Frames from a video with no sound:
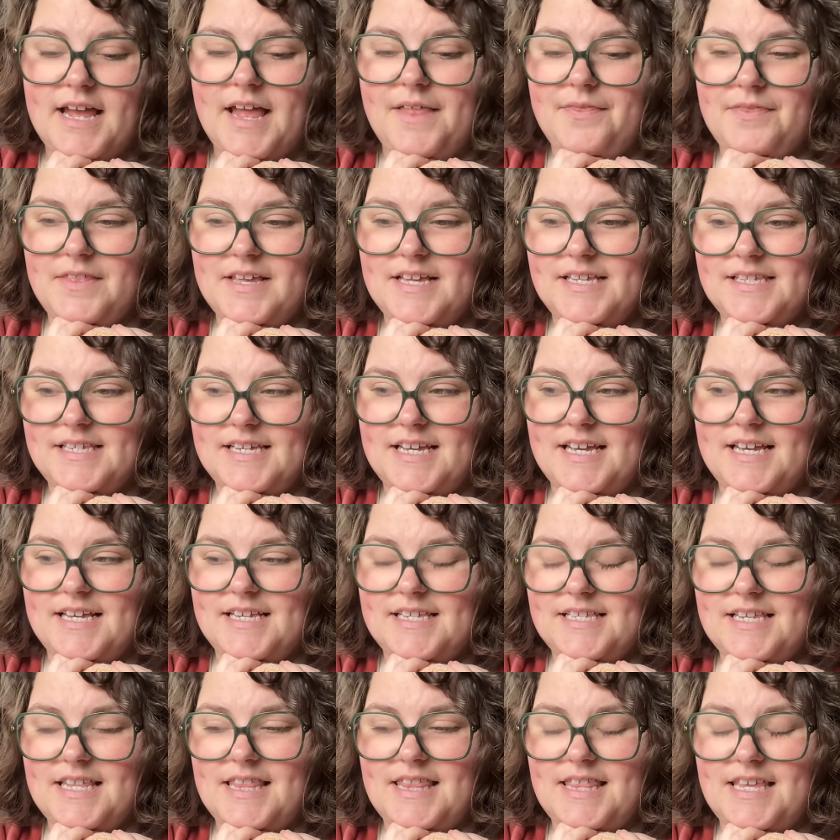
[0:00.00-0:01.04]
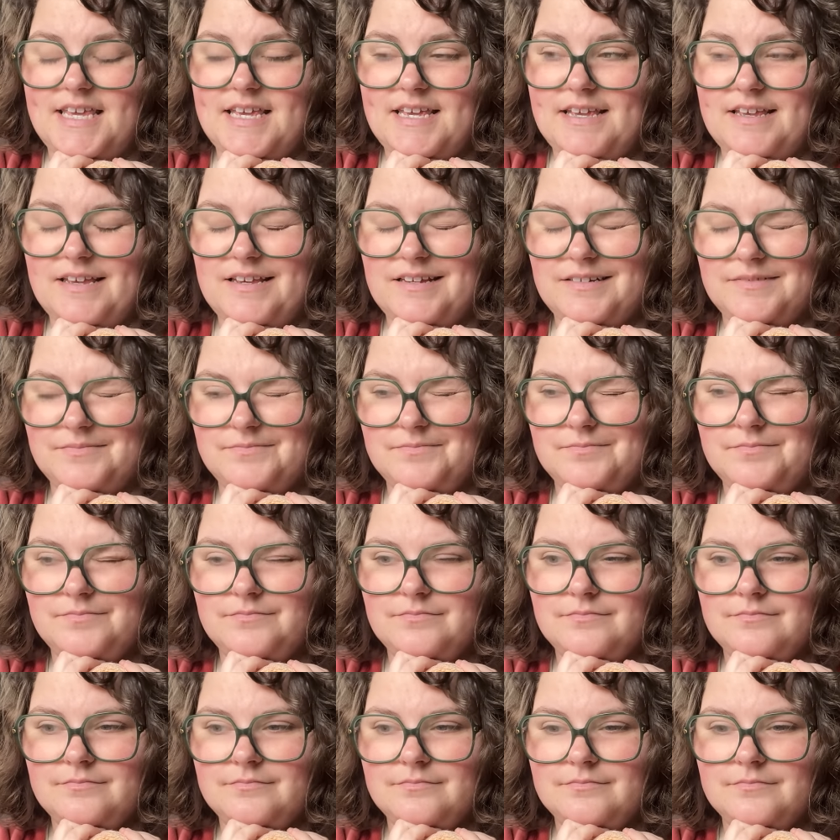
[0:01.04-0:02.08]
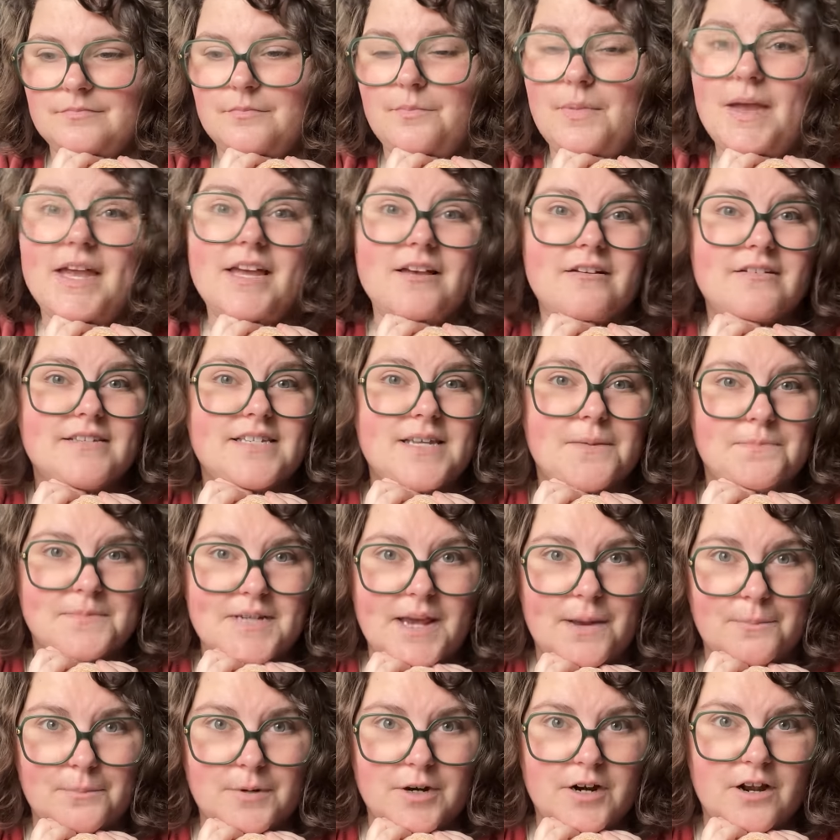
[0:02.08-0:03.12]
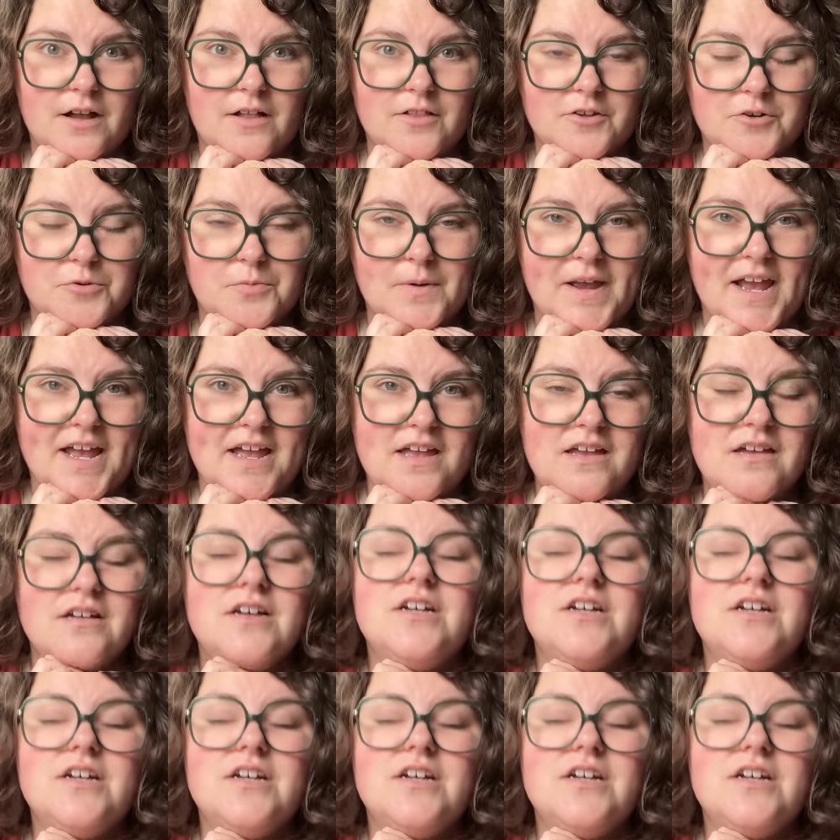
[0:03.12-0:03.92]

and this is the Pale September colorway,